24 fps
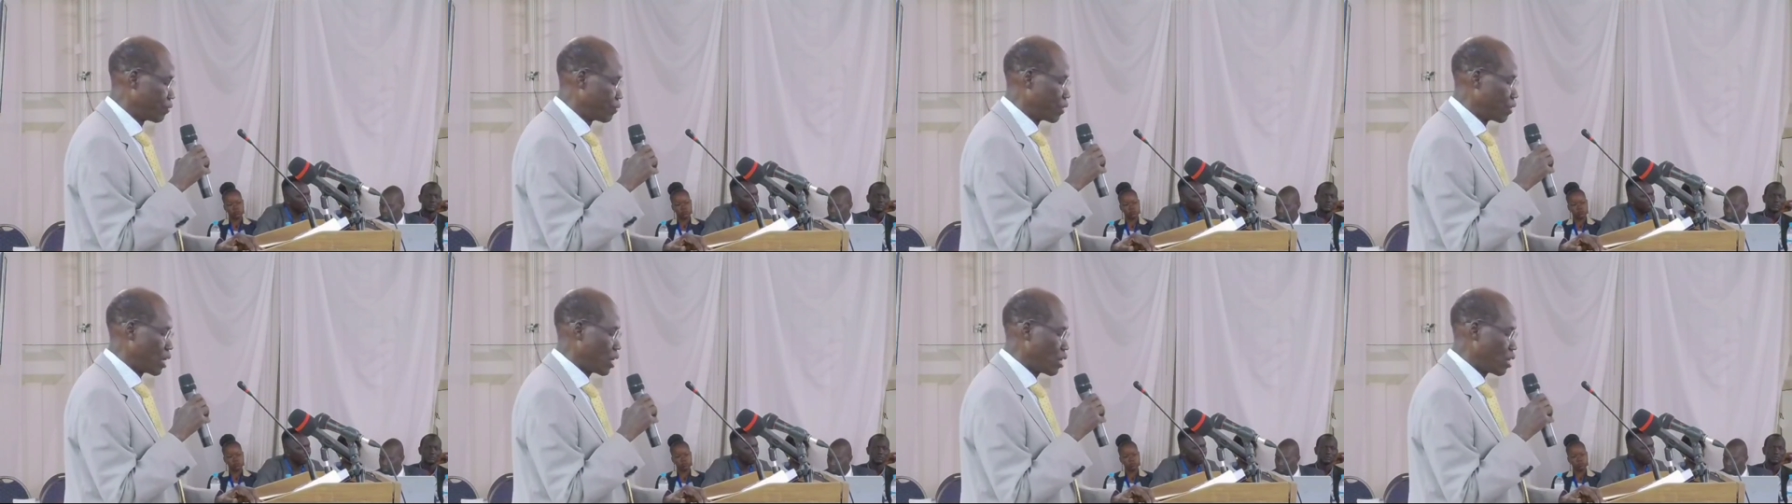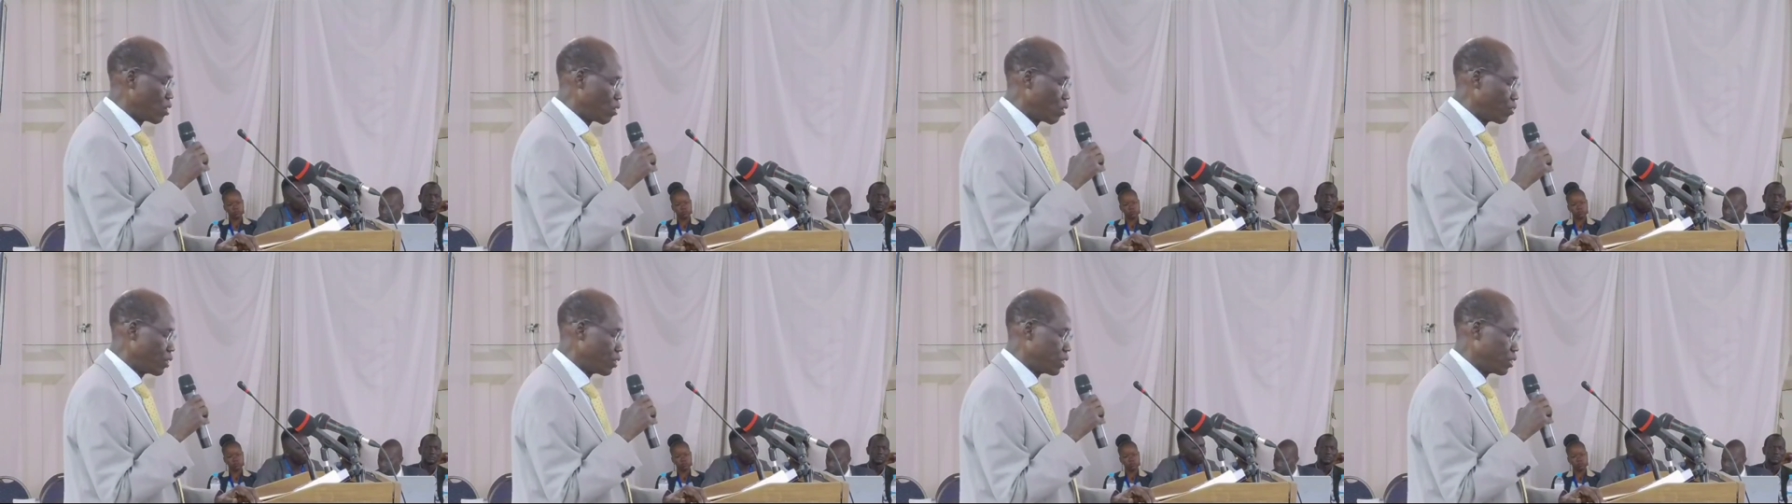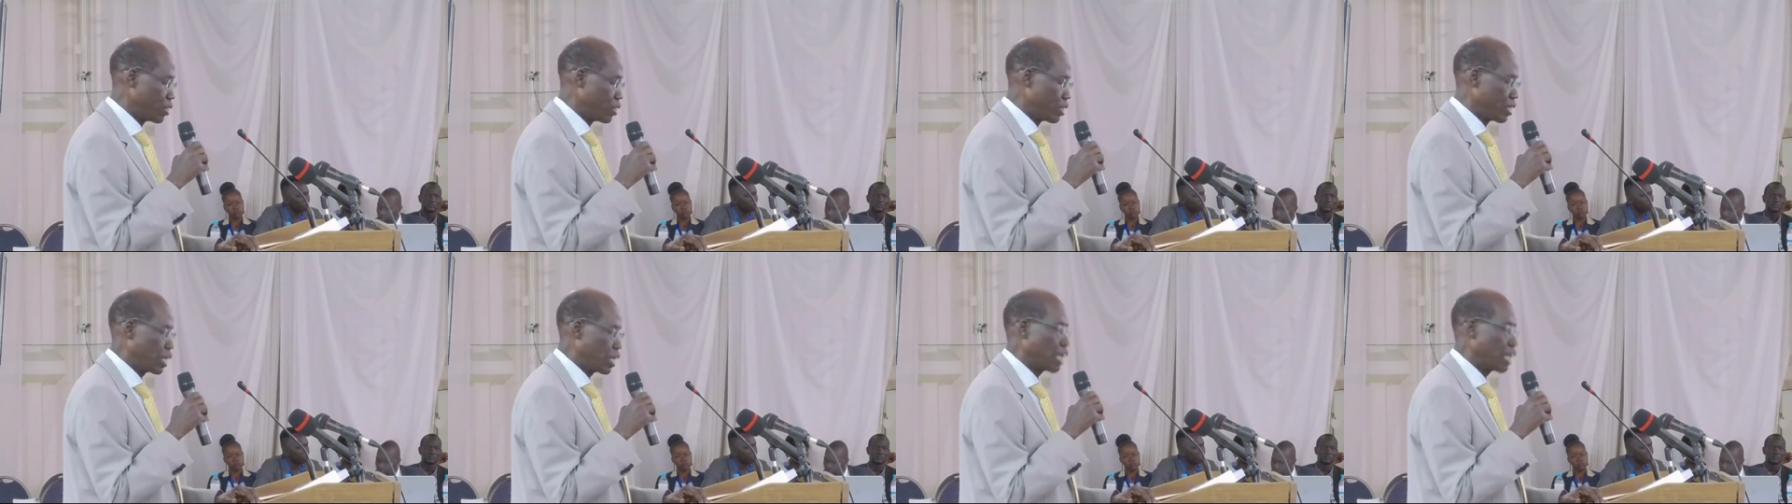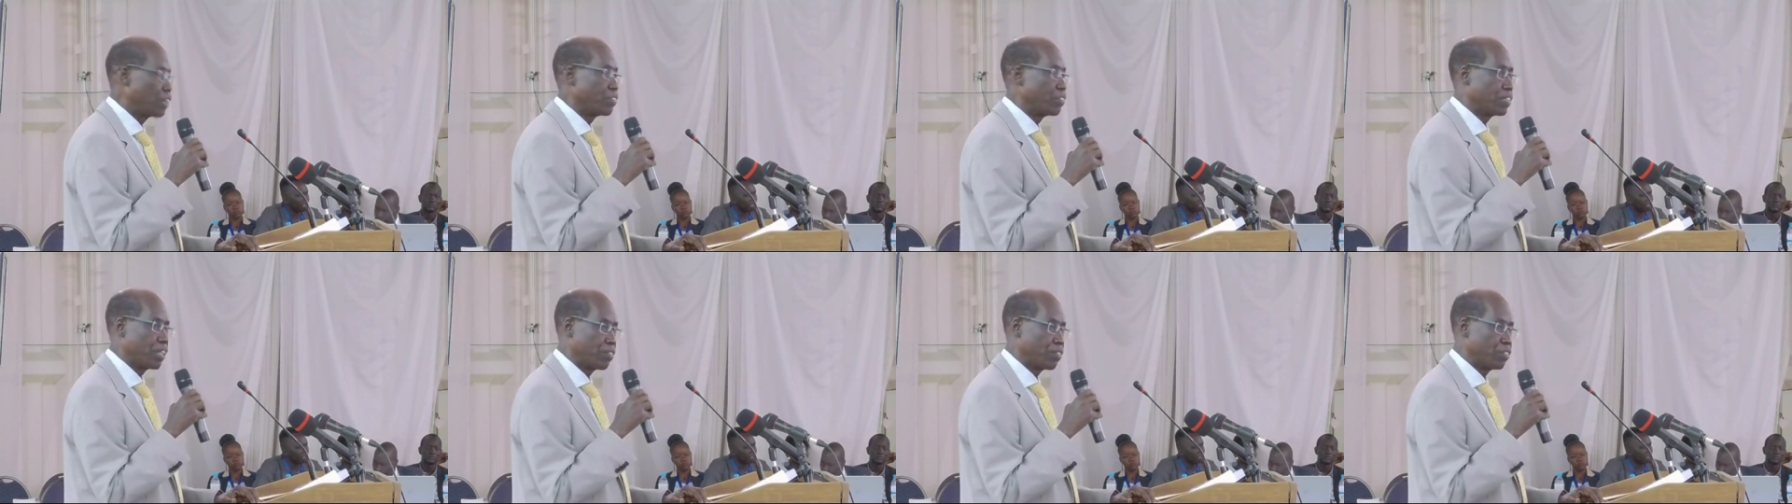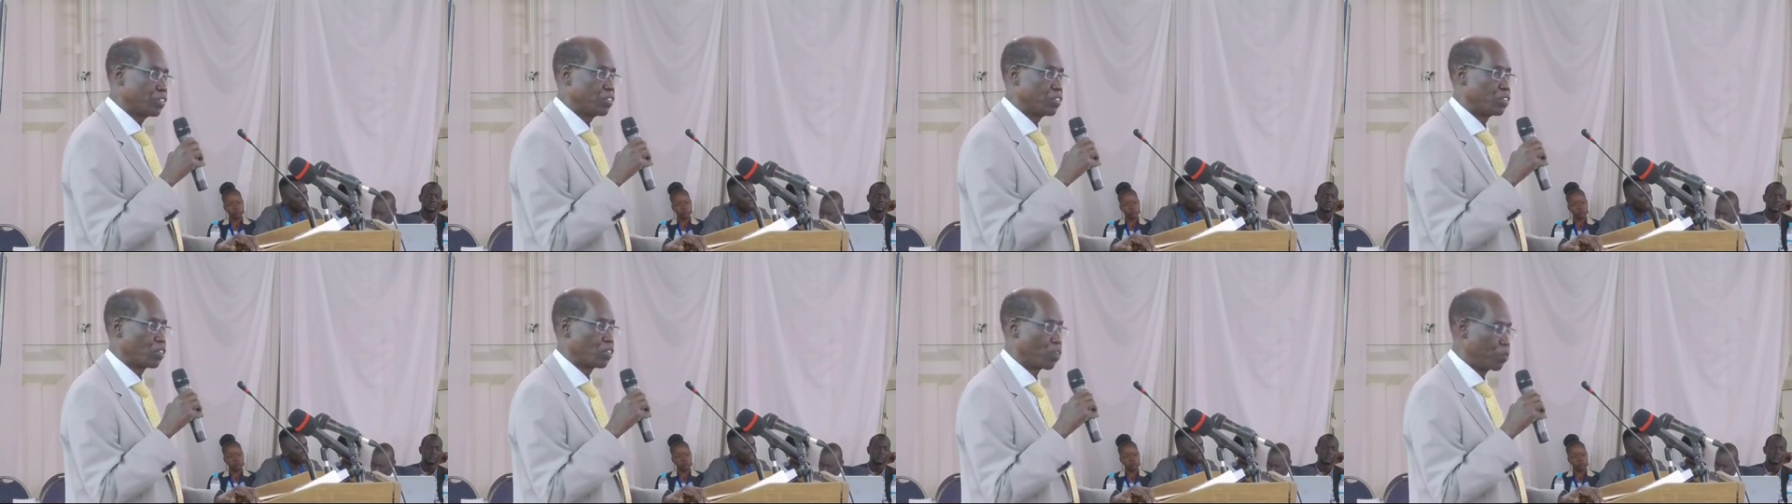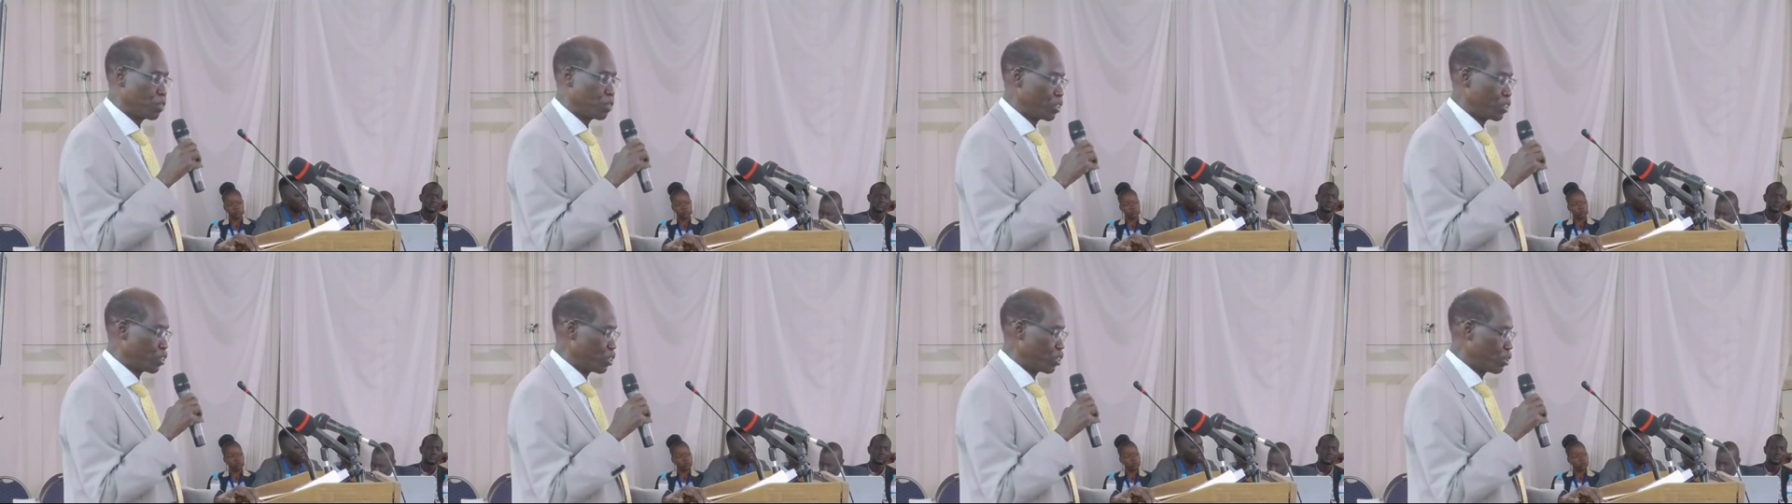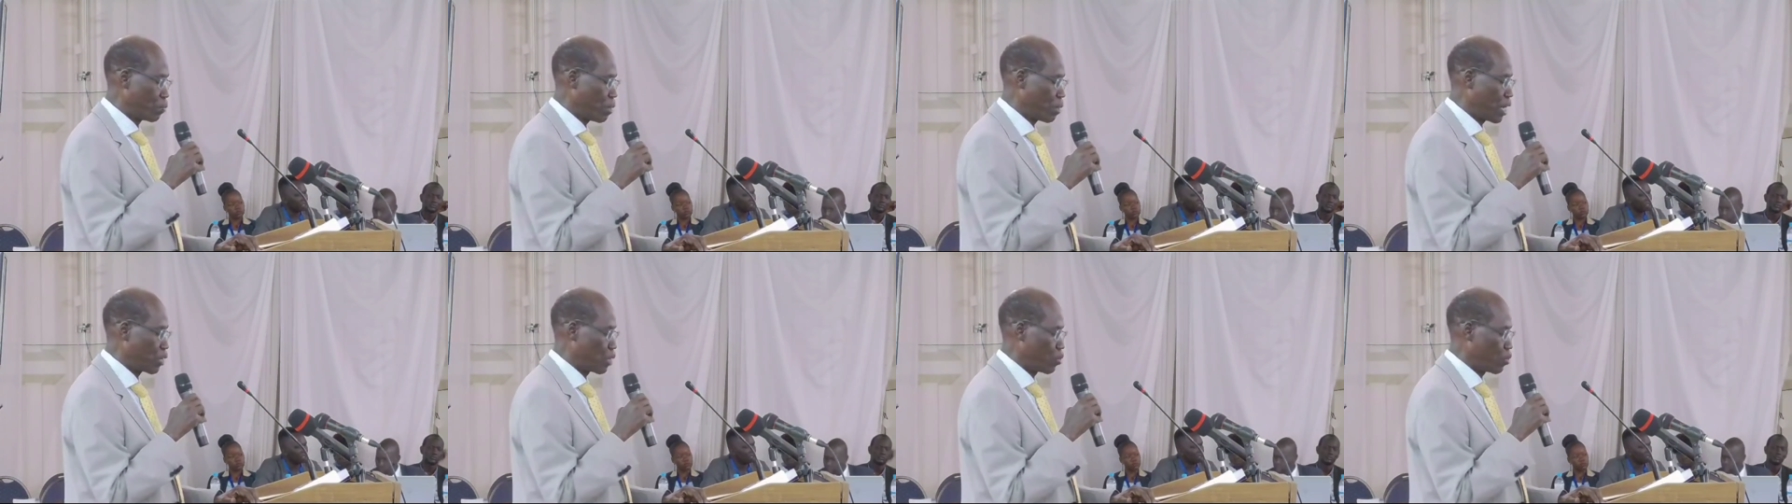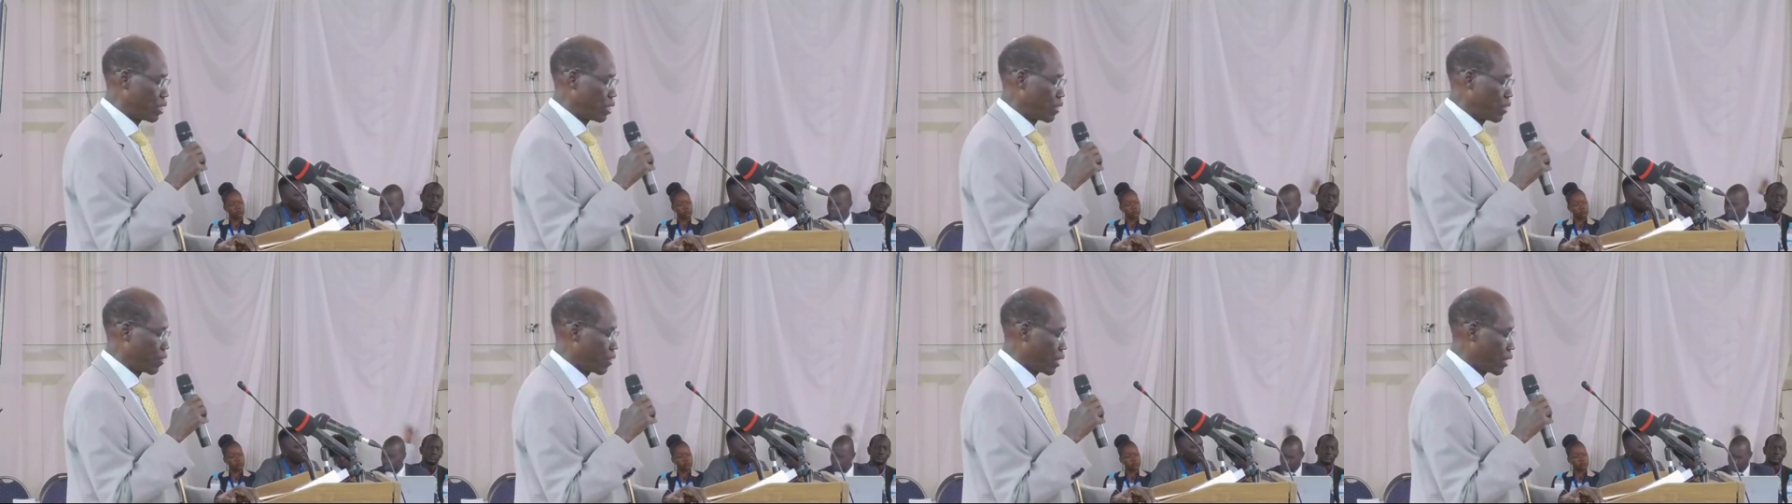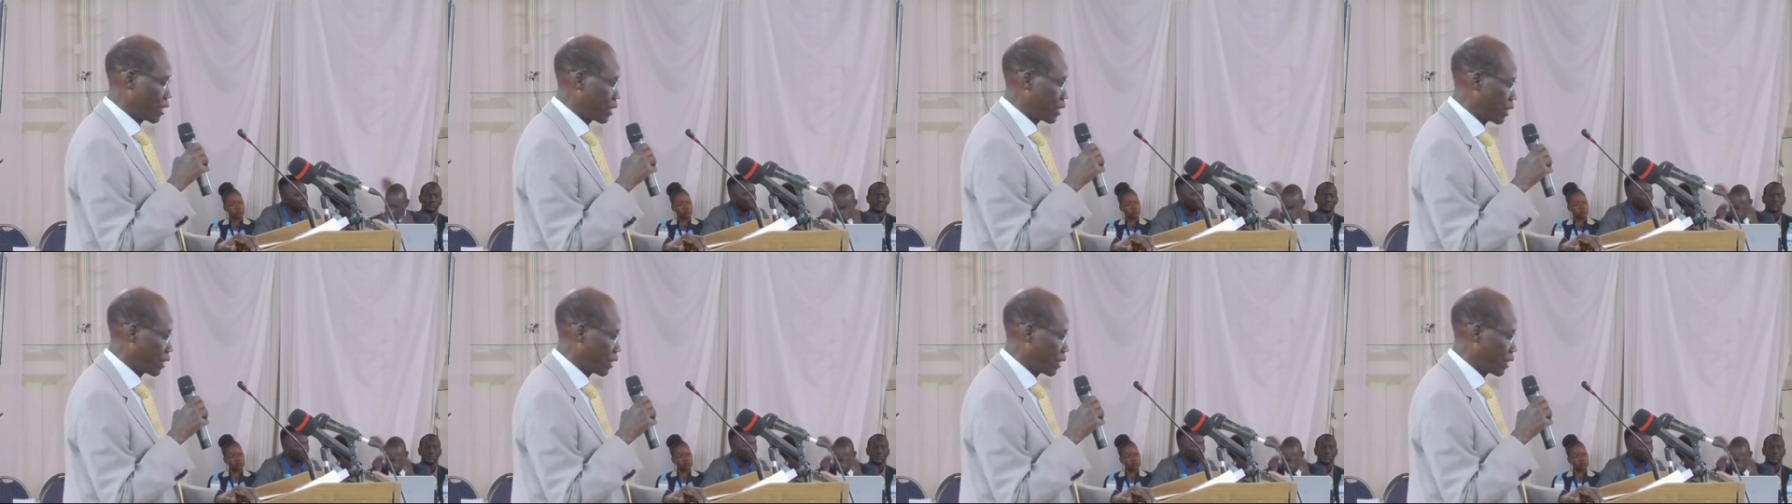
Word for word: innovation, and service to community by 2030.